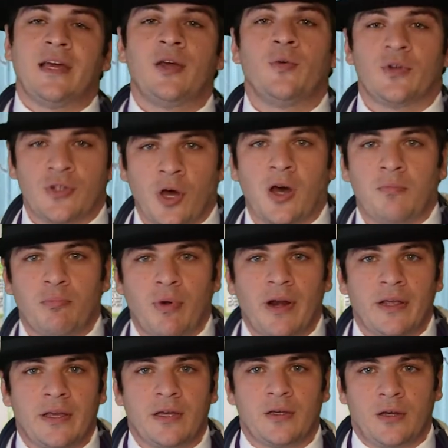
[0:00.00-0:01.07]
I'll tell you what's
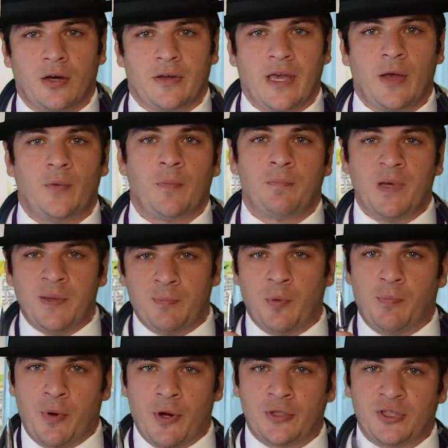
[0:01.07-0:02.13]
heartbreaking, okay? When
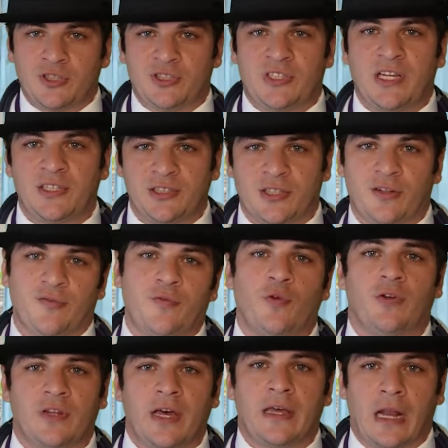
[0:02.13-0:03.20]
people purchase things in the
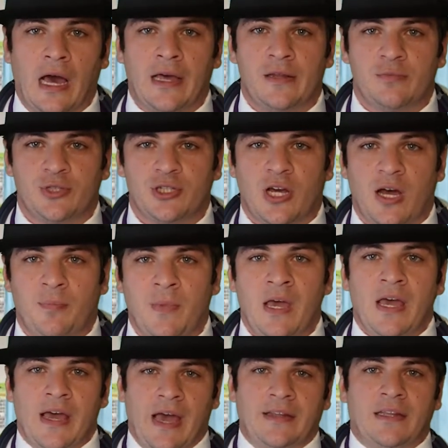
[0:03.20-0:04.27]
Fortnite item
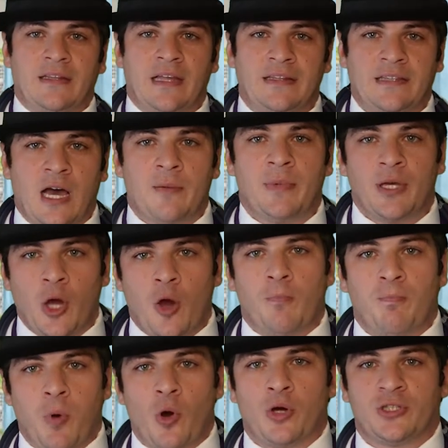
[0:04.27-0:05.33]
shop and then they tell me,
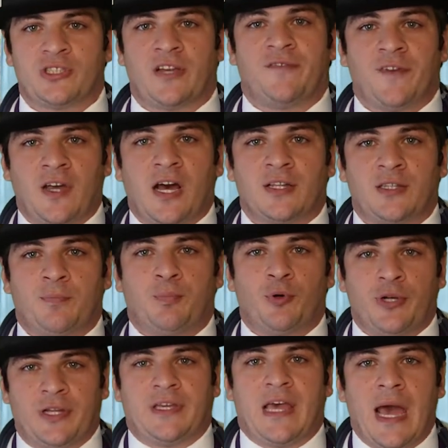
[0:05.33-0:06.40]
oh, boss, I forgot
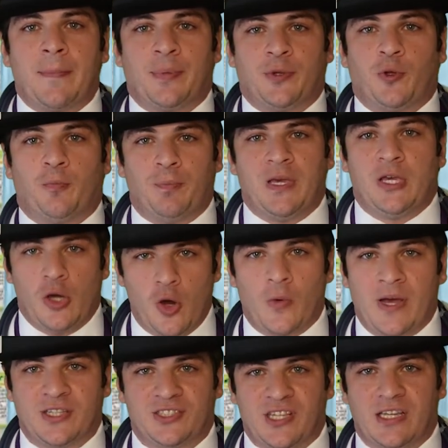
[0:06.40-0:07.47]
to put in capital
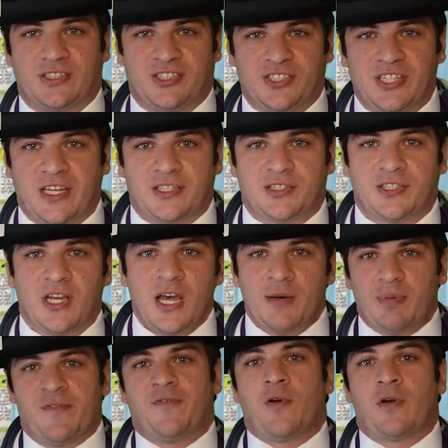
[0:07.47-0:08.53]
BOSS6
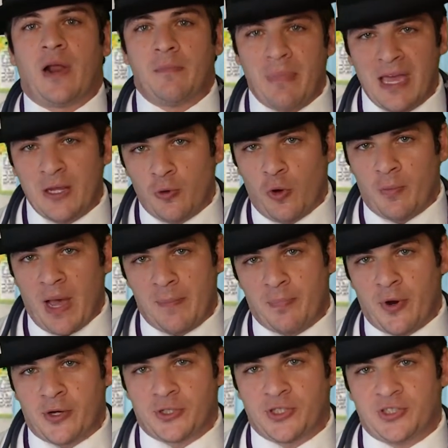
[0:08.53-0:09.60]
before I made all
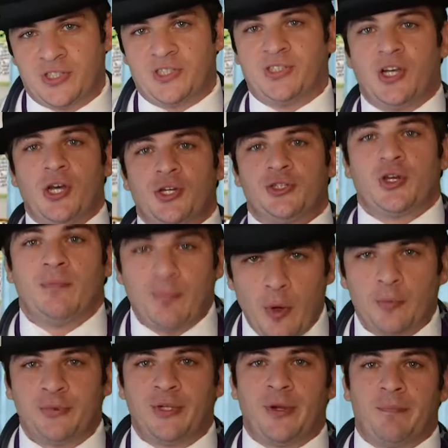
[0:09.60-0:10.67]
my purchases, so
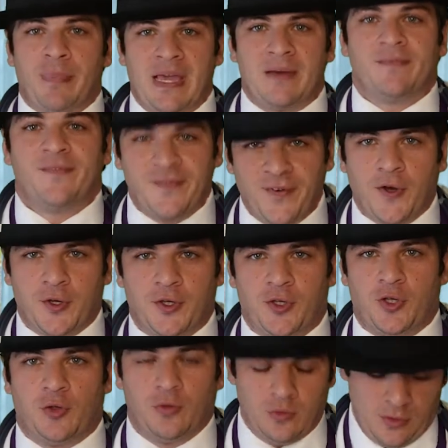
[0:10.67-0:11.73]
boom to the bam,
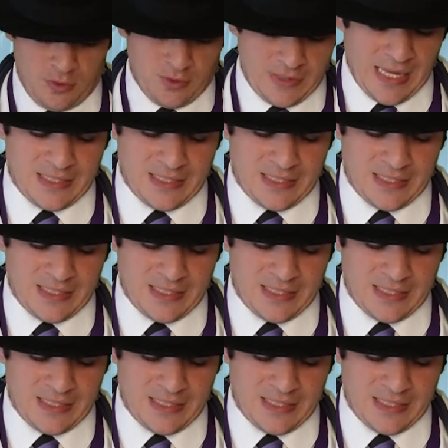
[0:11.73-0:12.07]
fuck you.